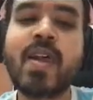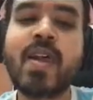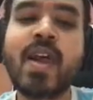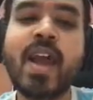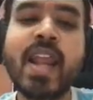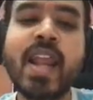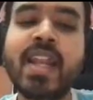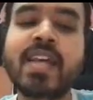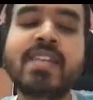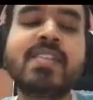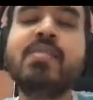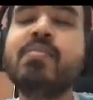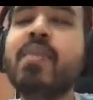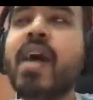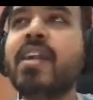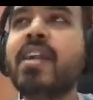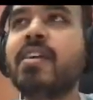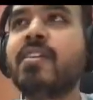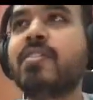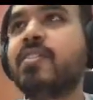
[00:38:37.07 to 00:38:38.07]
it doesn't
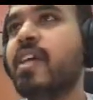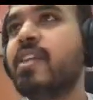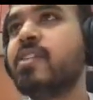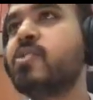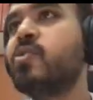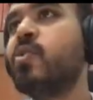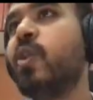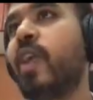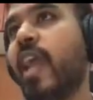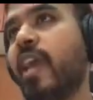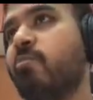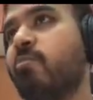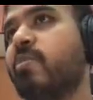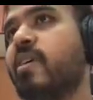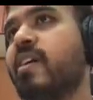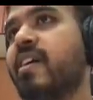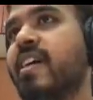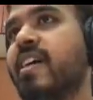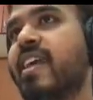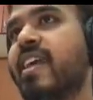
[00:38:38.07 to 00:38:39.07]
matter. There is no type,
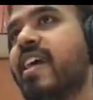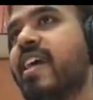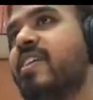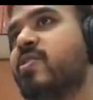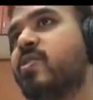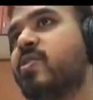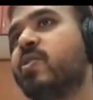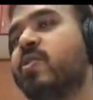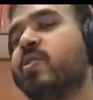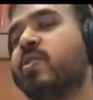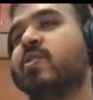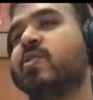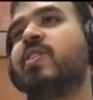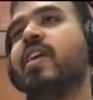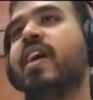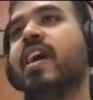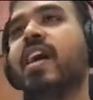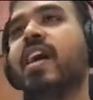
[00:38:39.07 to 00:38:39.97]
right? So